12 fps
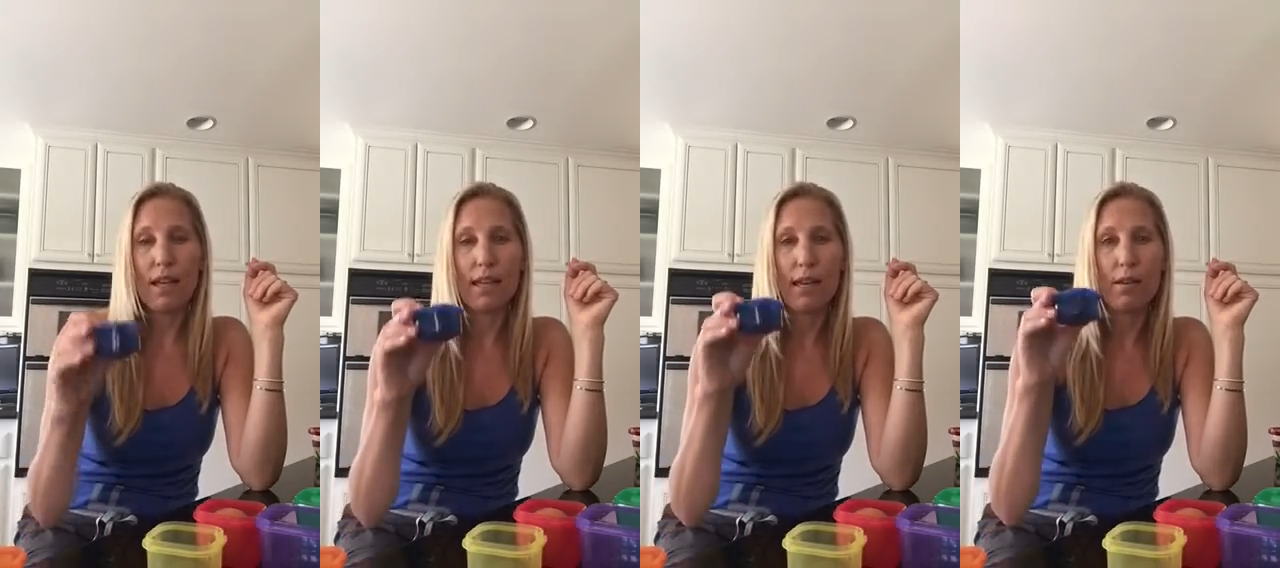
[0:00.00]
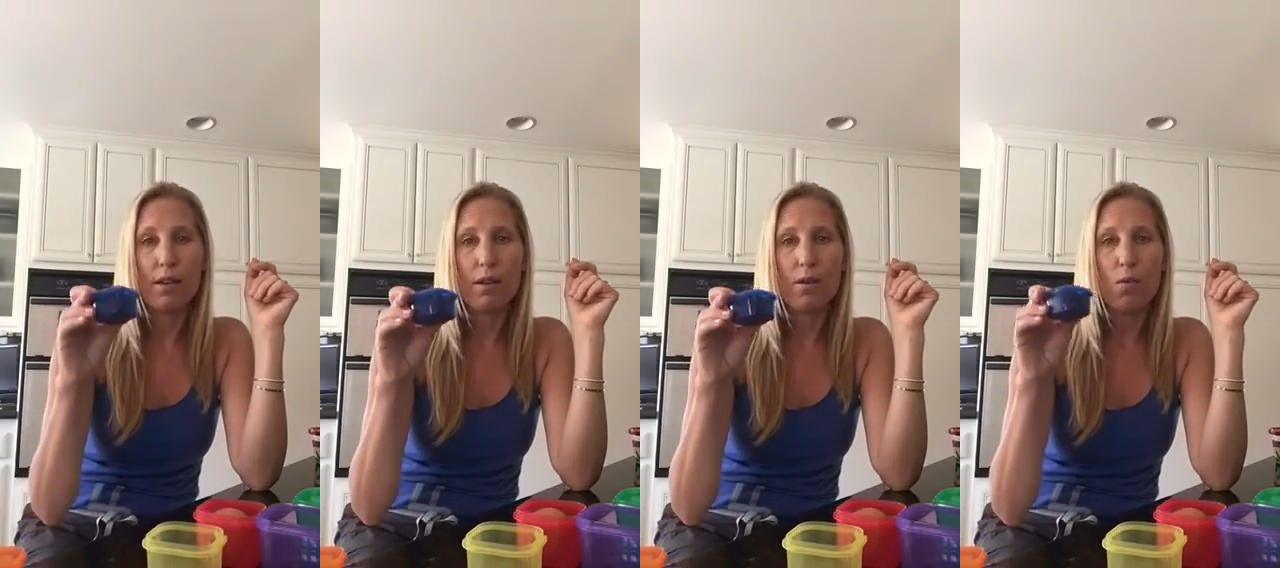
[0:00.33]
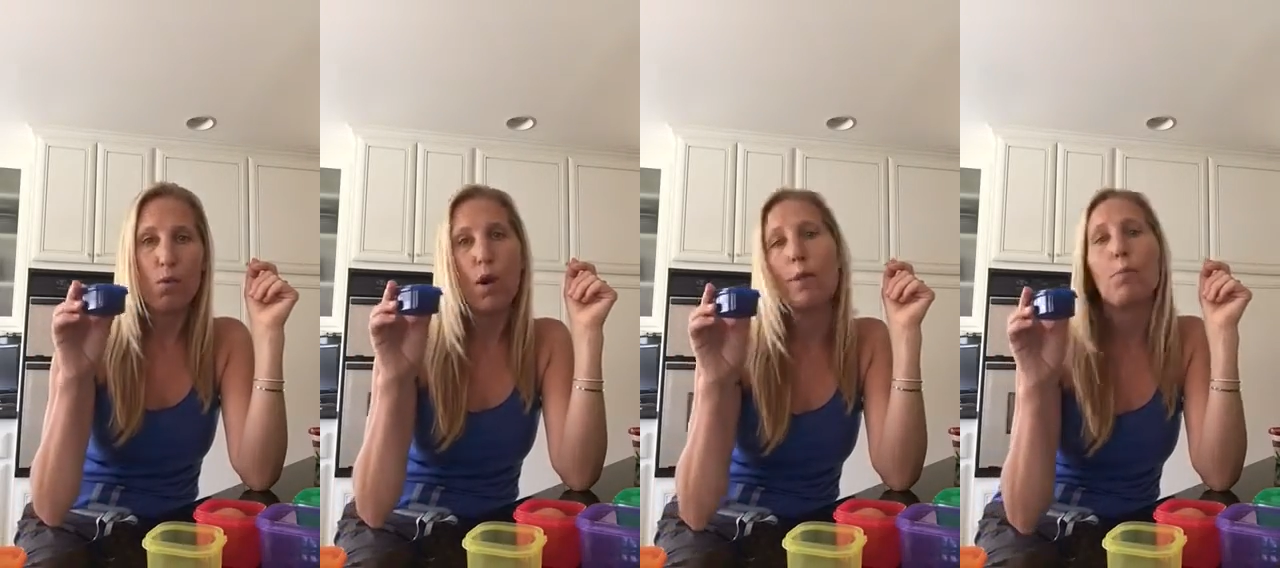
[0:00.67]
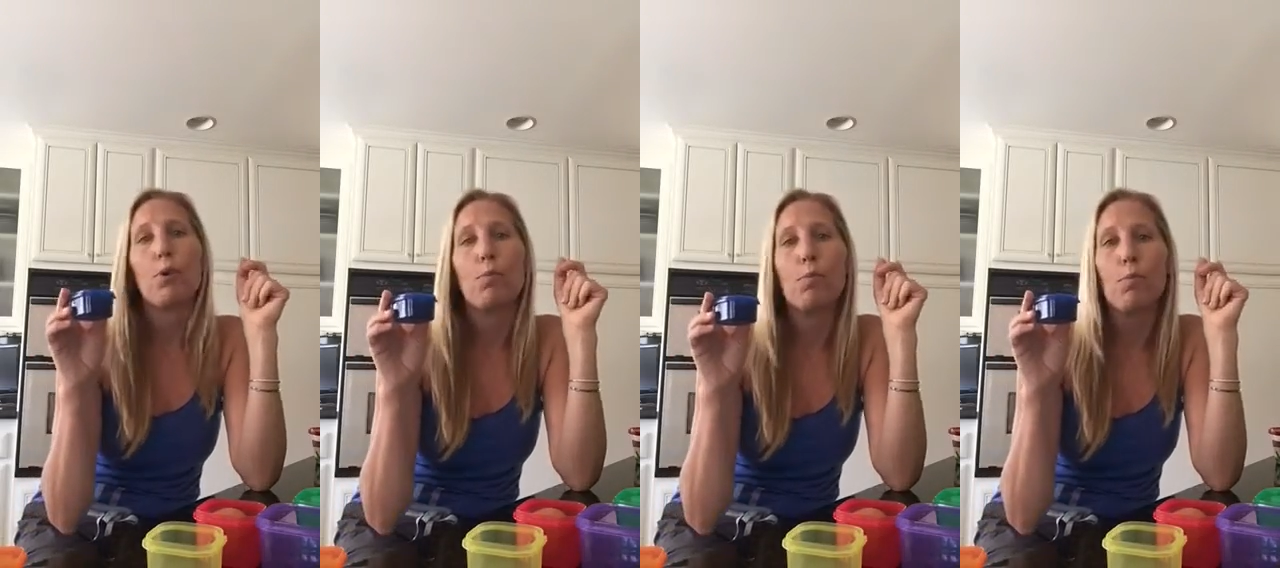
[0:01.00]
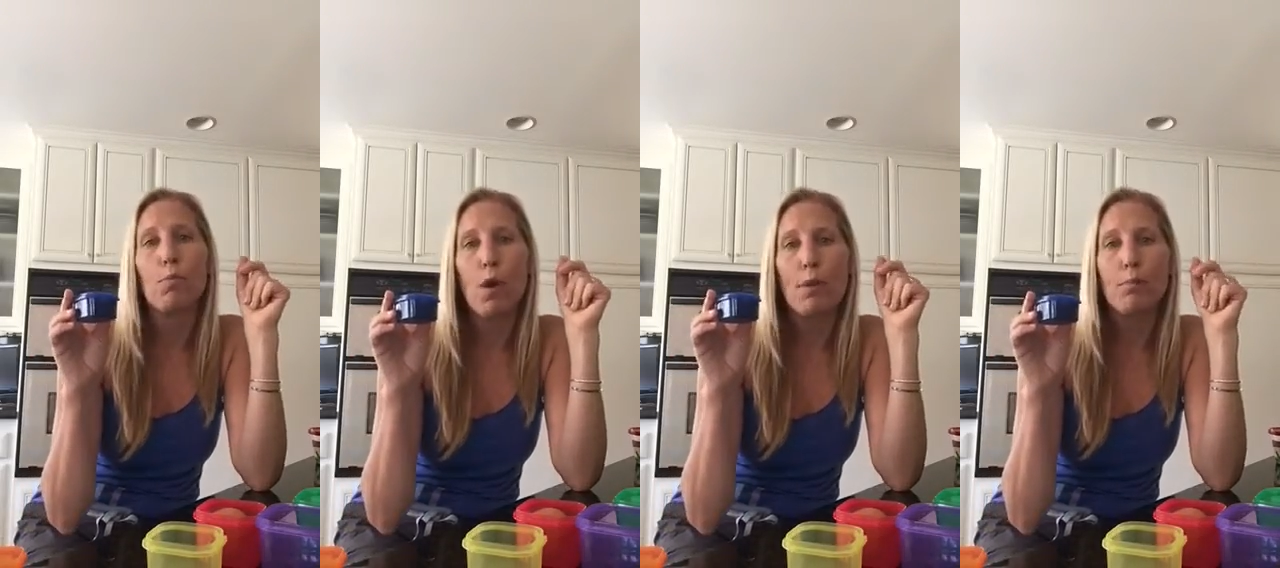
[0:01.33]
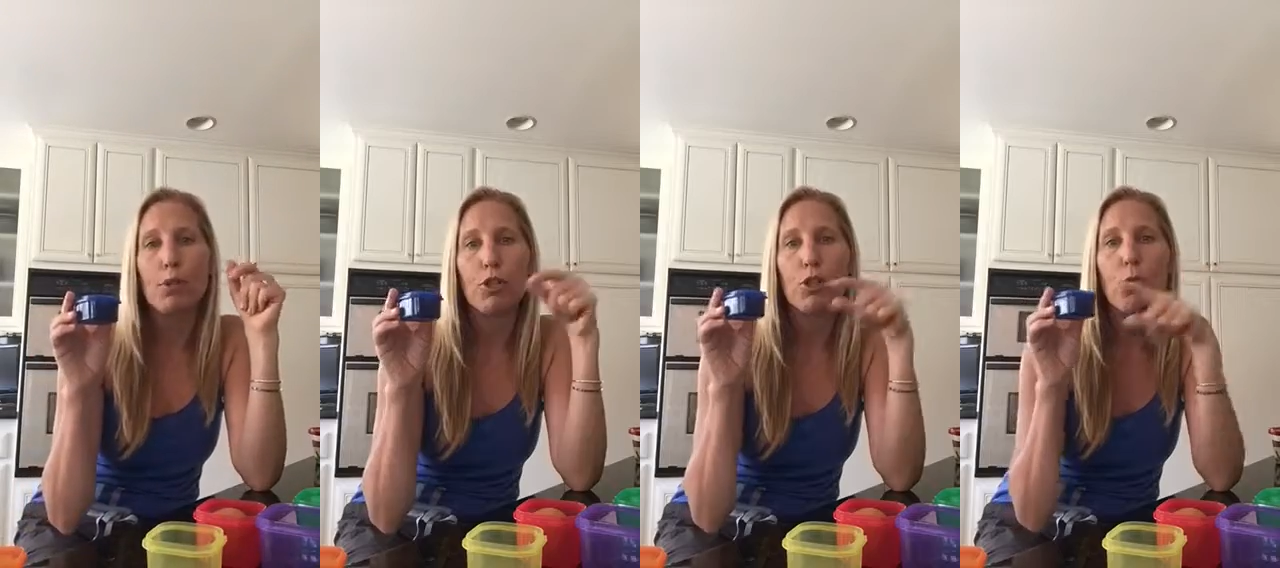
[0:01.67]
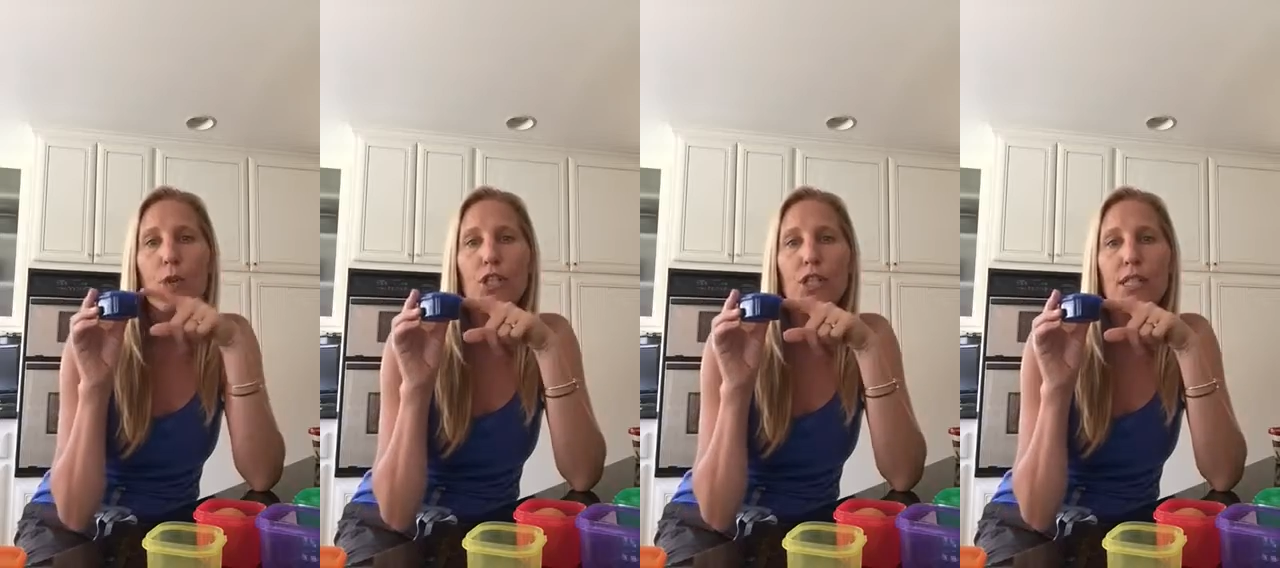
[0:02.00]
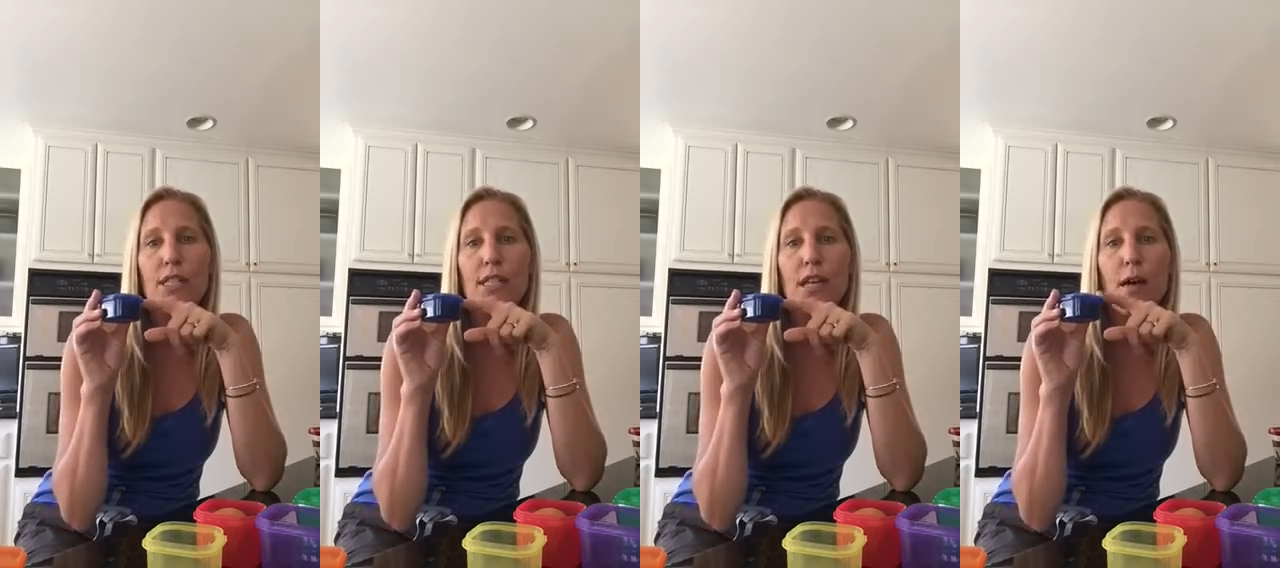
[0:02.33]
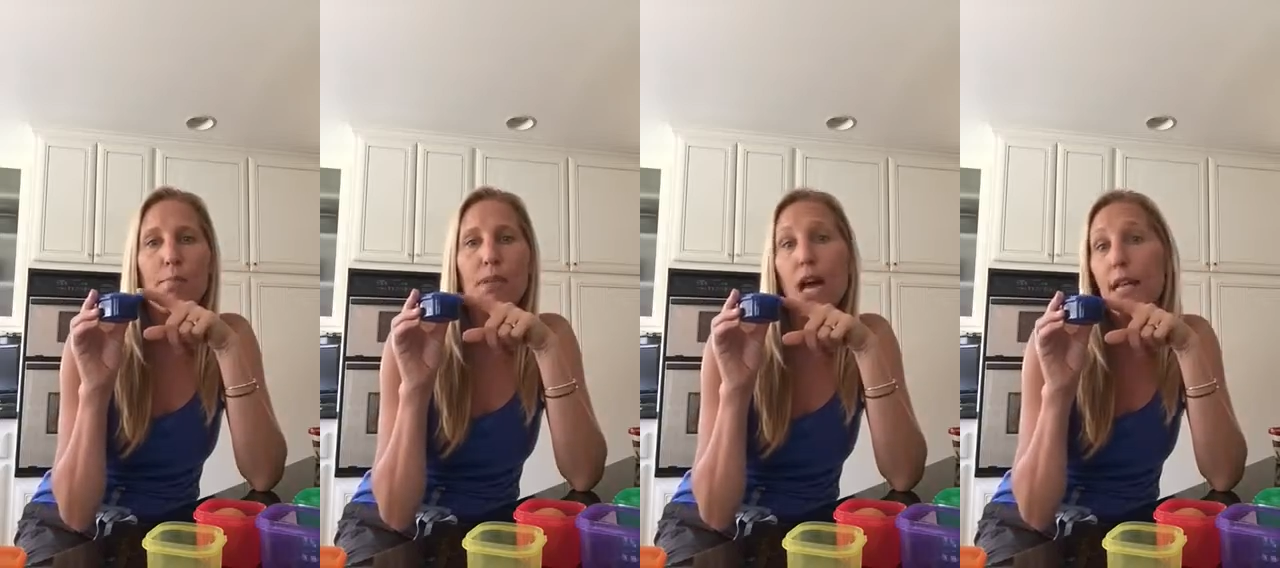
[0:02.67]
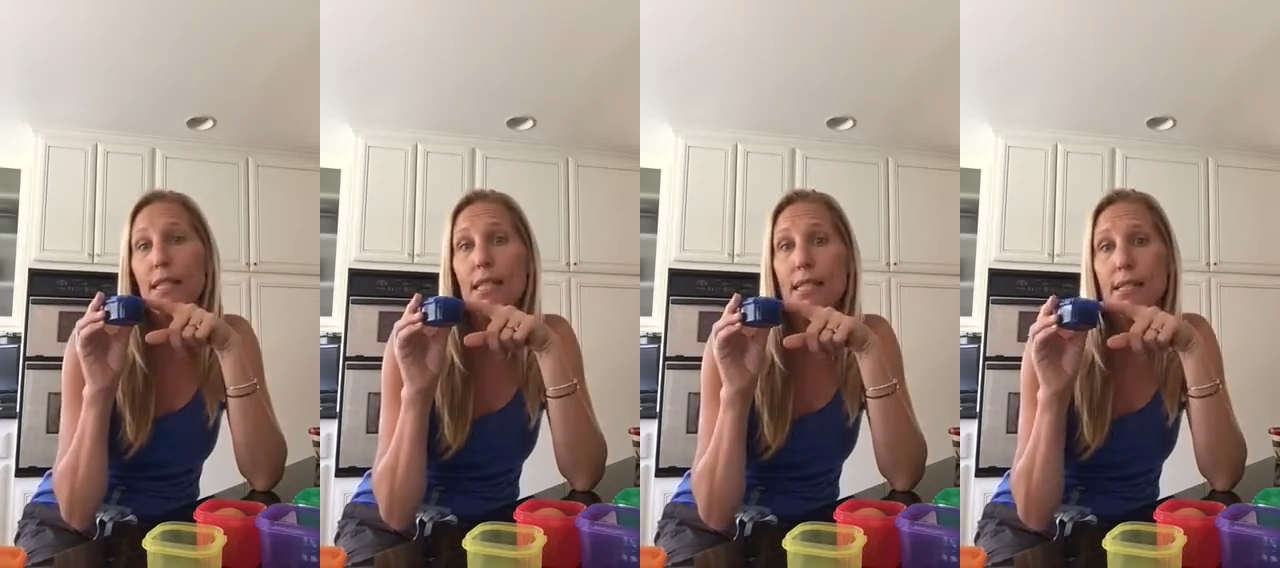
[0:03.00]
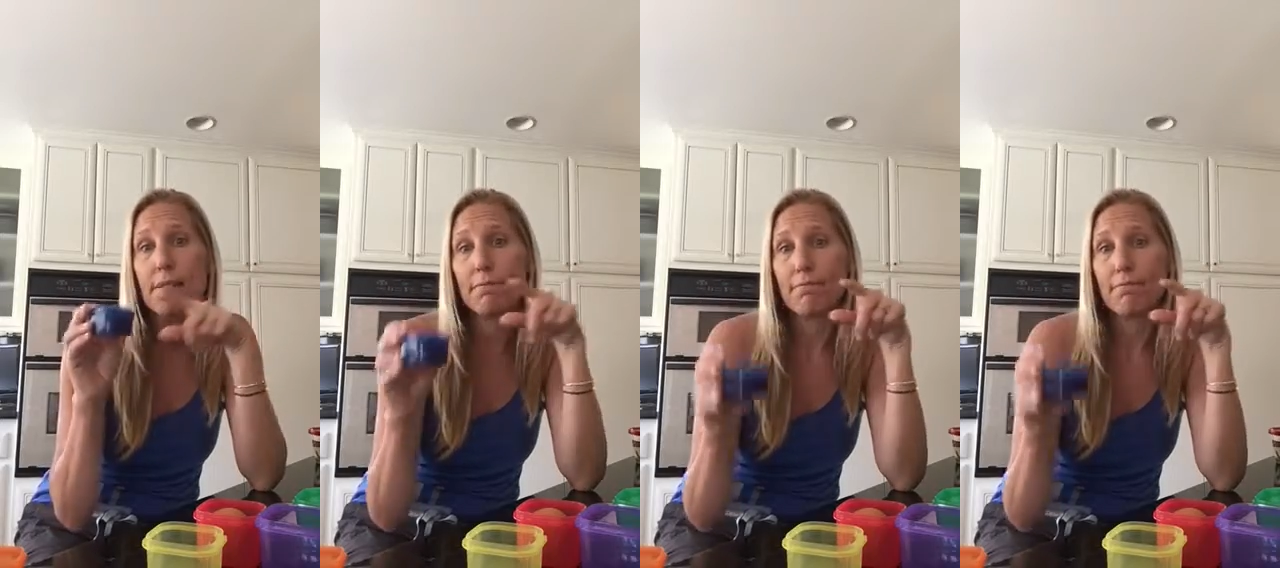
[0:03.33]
Get one blue, which is nuts